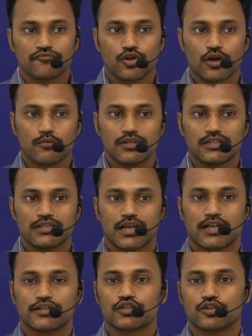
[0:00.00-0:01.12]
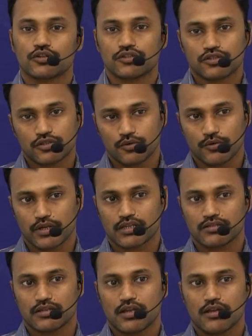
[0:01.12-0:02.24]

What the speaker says: novels and short stories,